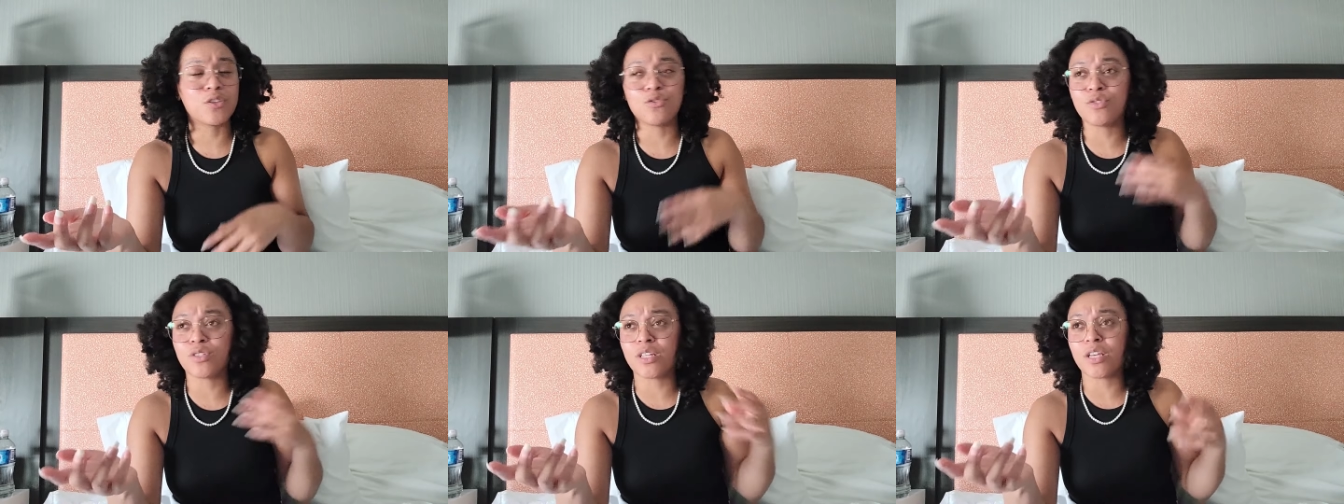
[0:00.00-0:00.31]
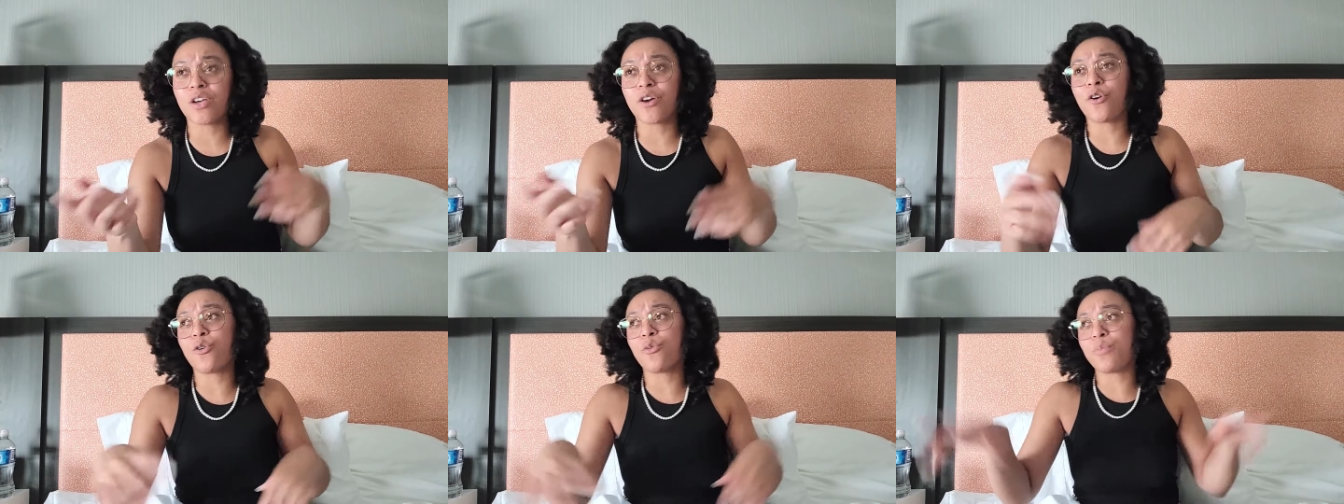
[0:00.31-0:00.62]
You
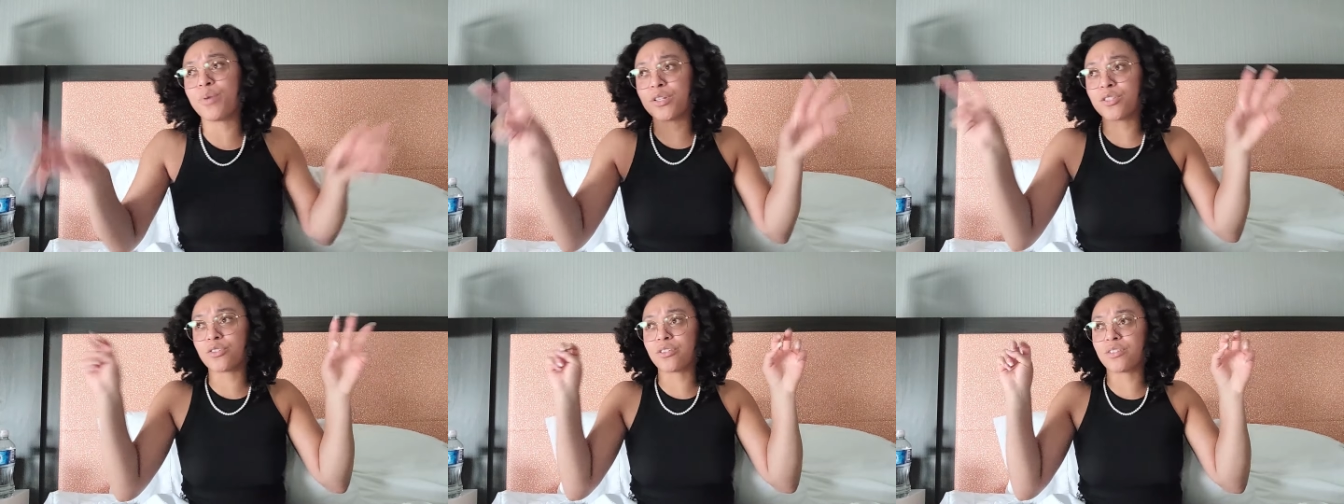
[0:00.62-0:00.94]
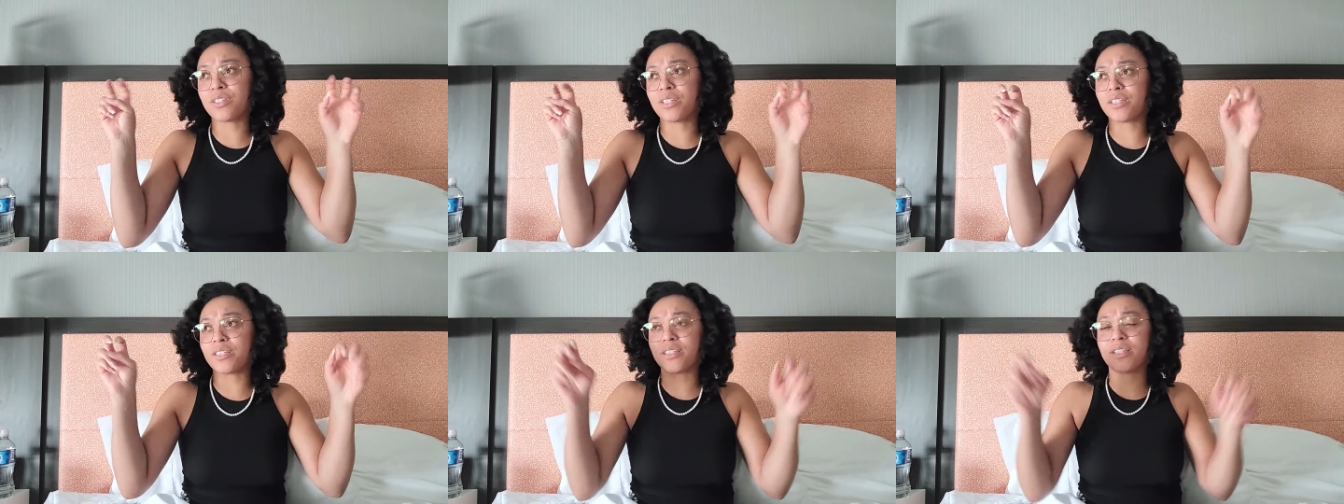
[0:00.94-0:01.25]
saying, oh, but it's
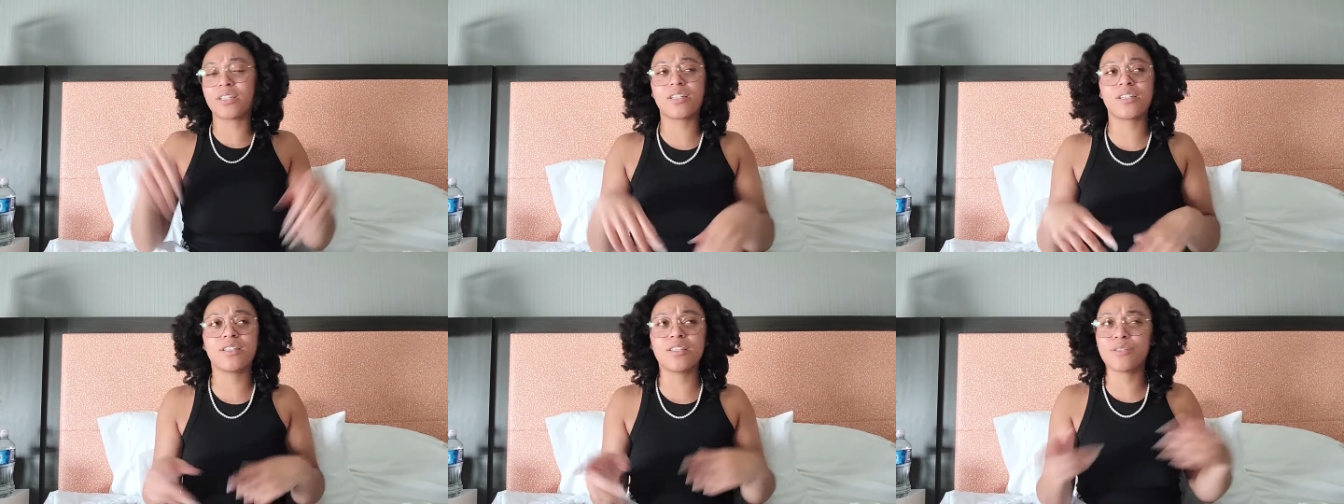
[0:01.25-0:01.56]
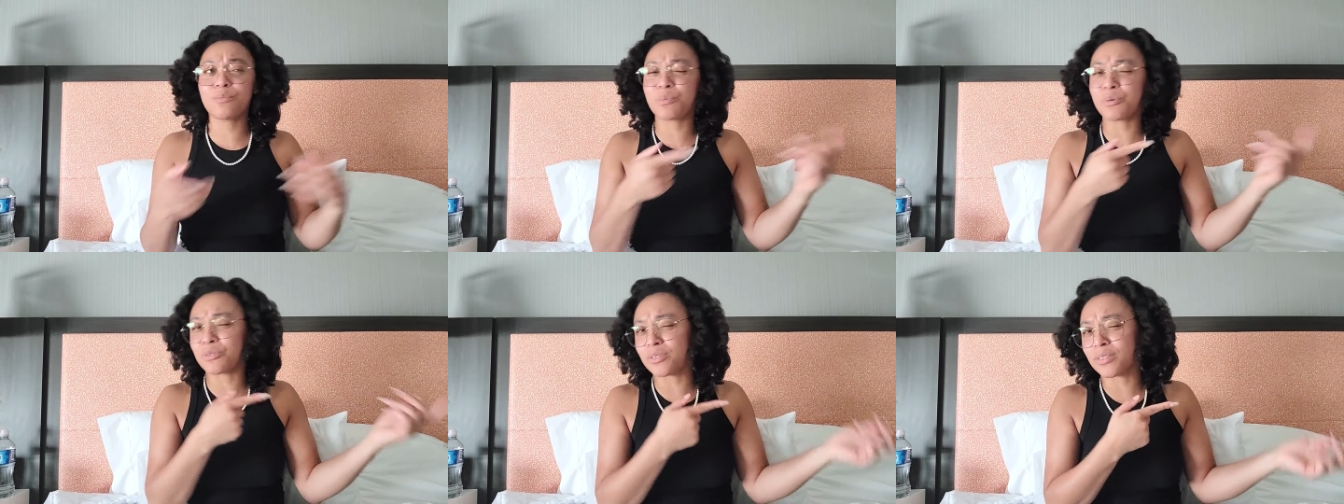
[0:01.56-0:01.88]
artistic. And
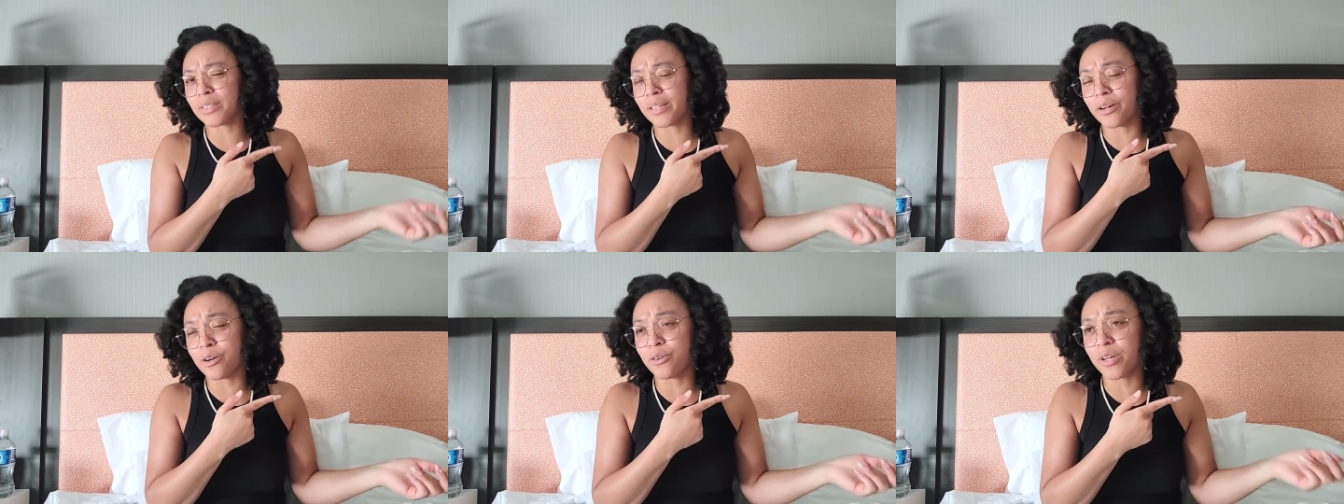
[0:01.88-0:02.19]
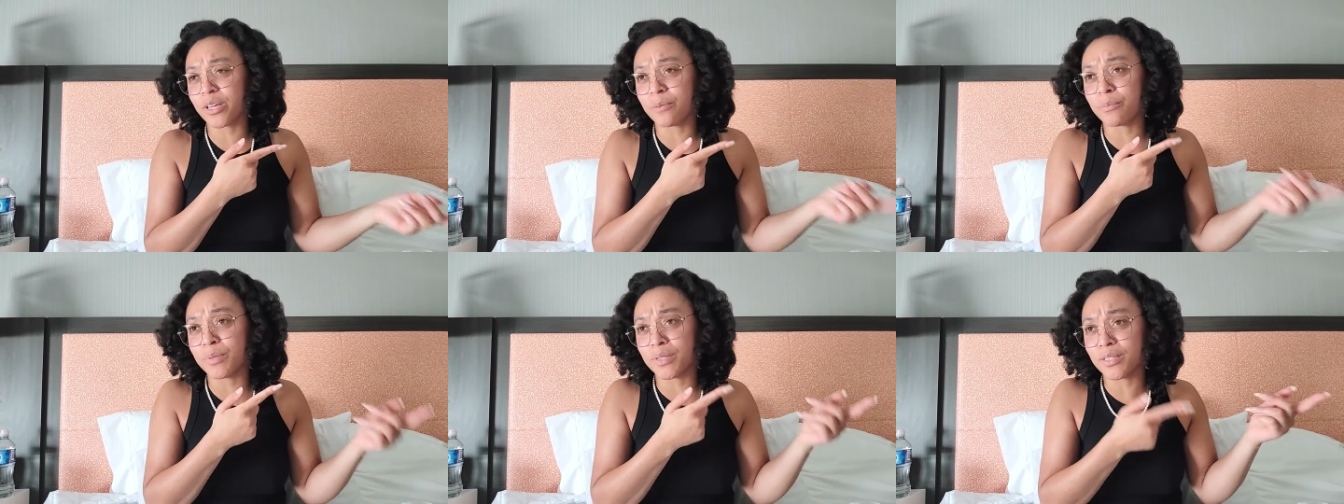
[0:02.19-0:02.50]
this person's like,
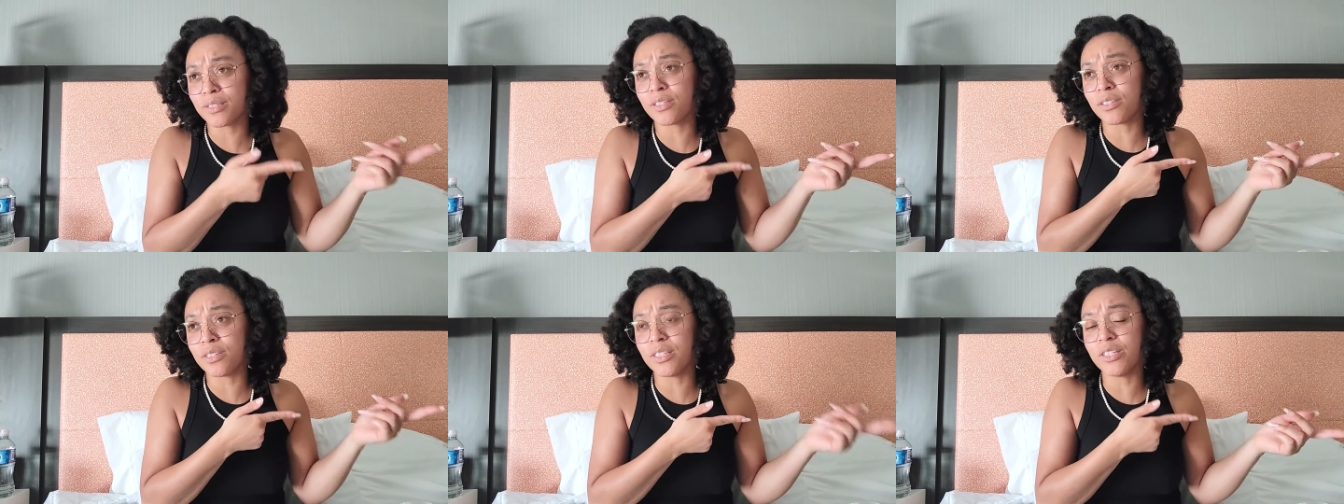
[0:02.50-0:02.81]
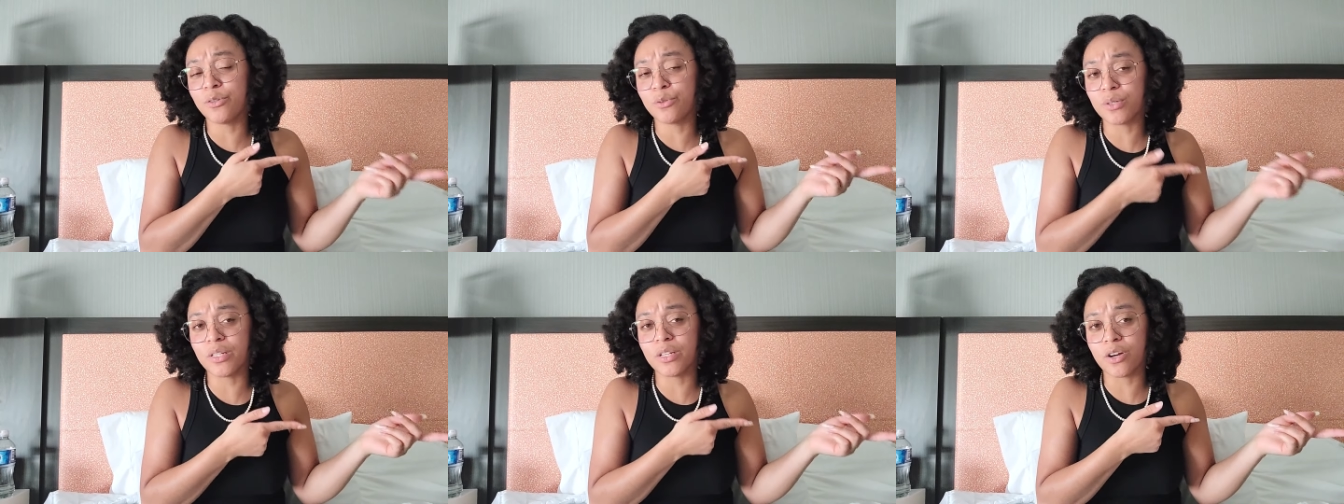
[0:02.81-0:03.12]
okay, but this is
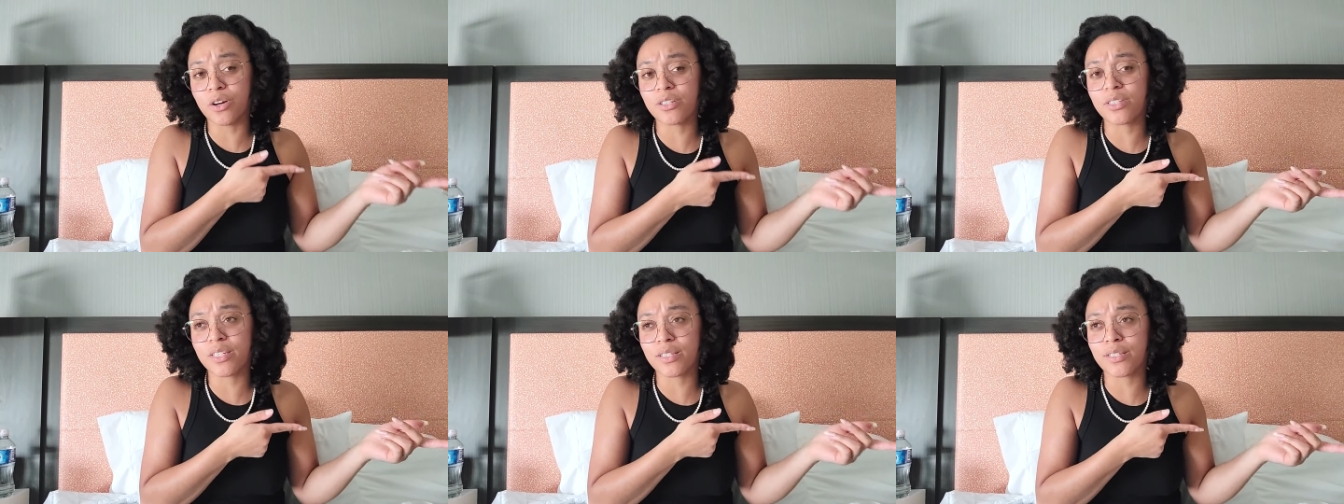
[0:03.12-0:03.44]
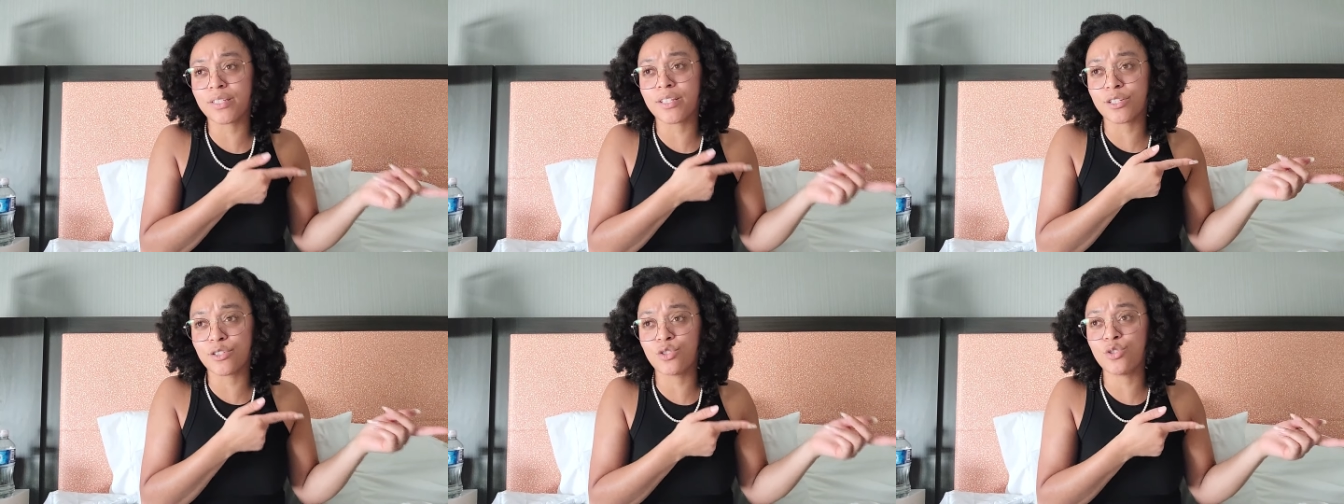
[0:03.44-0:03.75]
literally
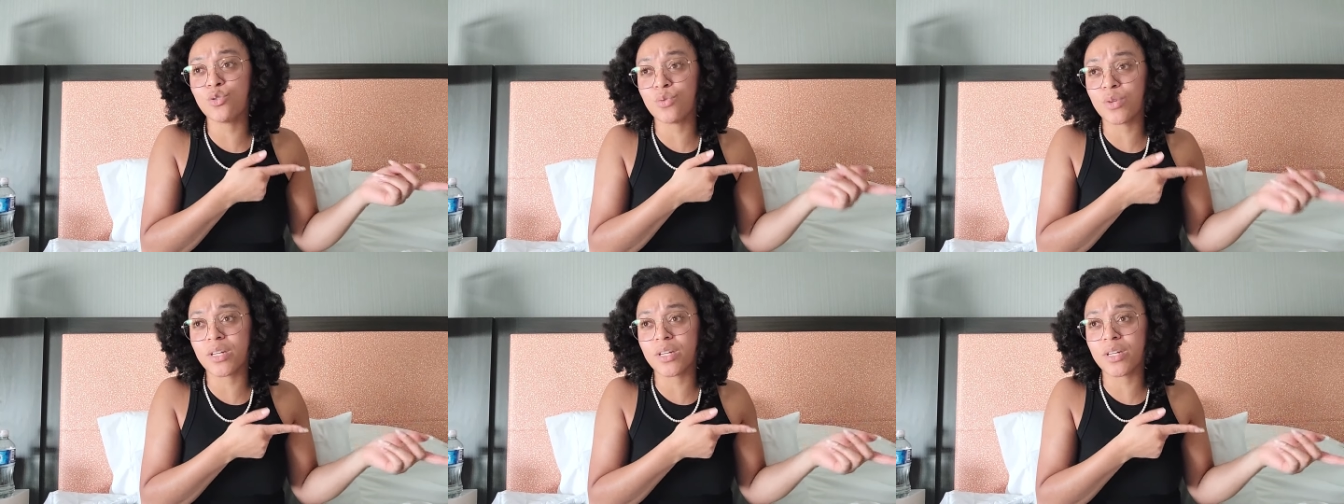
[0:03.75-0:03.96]
artistic too.